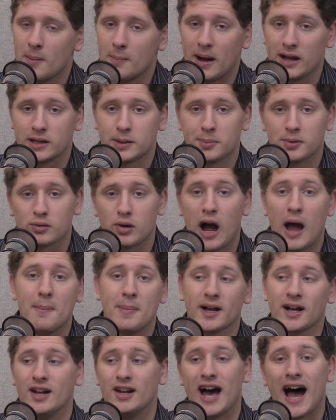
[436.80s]
by
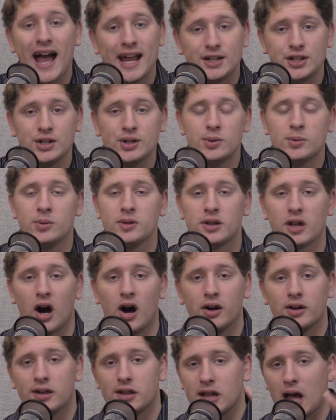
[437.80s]
subscribing on iTunes,
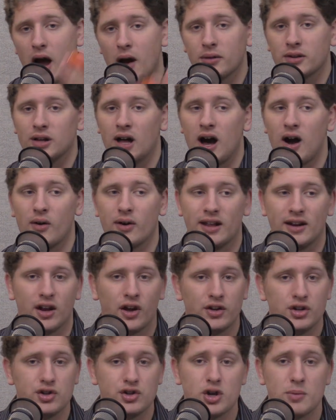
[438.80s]
on SoundCloud, and
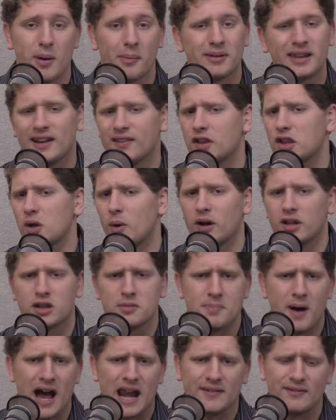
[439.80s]
on YouTube. I'm getting the show on
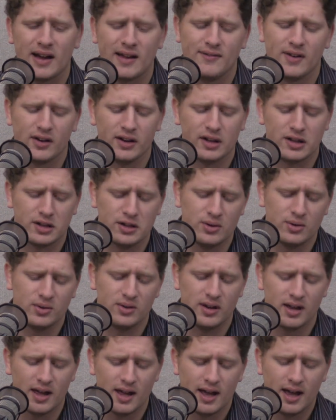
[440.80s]
Spotify very
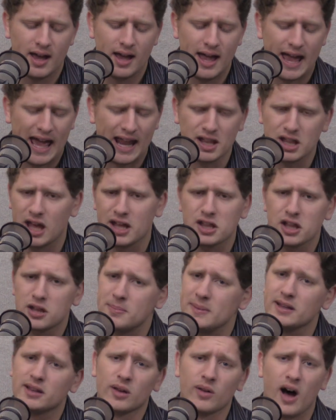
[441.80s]
soon. And it just
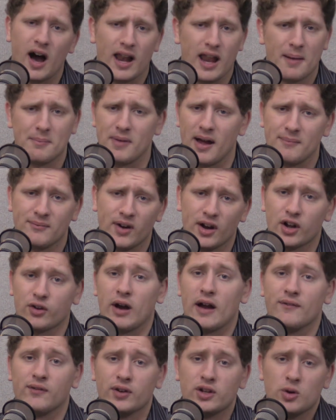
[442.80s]
means a lot. I'm very
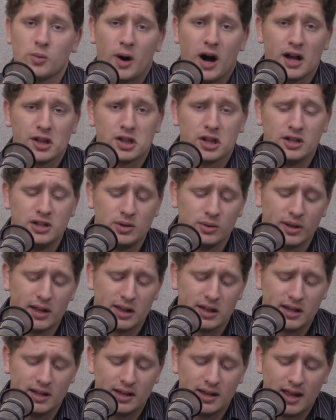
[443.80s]
grateful you watch and you
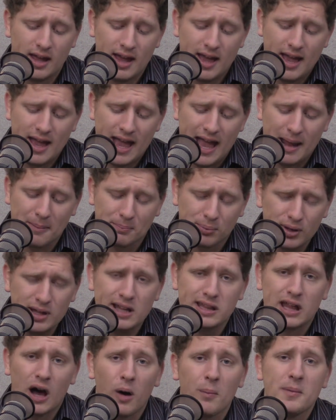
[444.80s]
listen. And
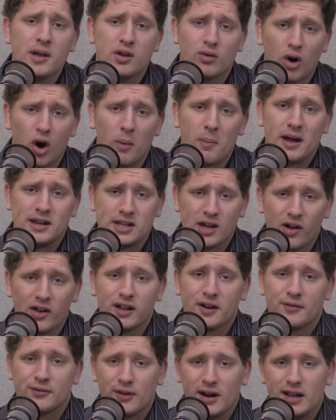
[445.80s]
please help me grow by
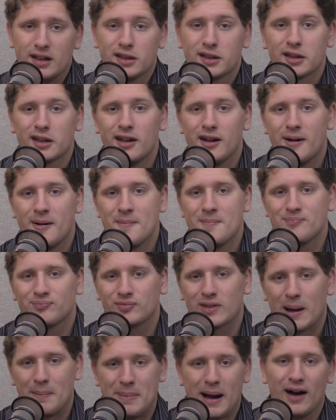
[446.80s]
telling your friends
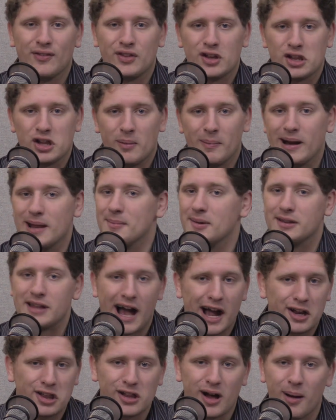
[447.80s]
about the show. My name is
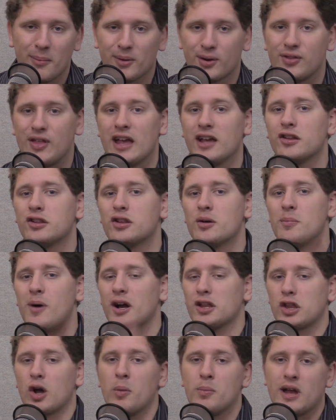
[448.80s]
Zach Schaumler. Thank you so
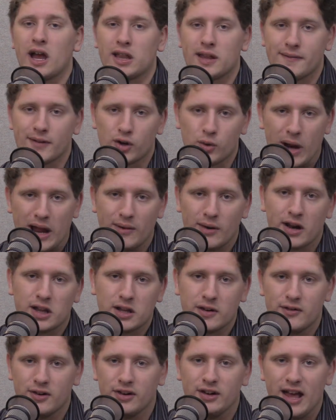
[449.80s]
much. I hope you guys have a great
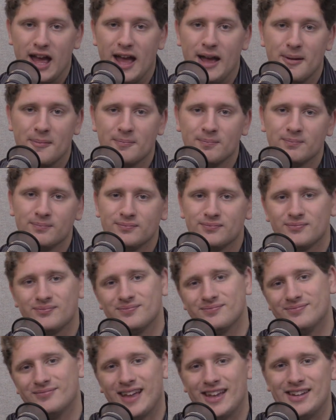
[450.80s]
rest of your day.
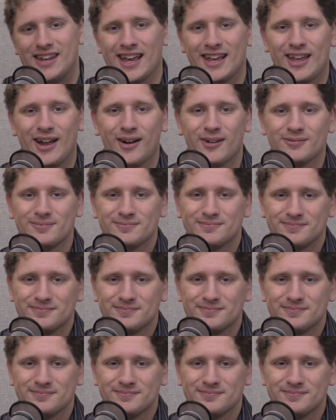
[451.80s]
And take care.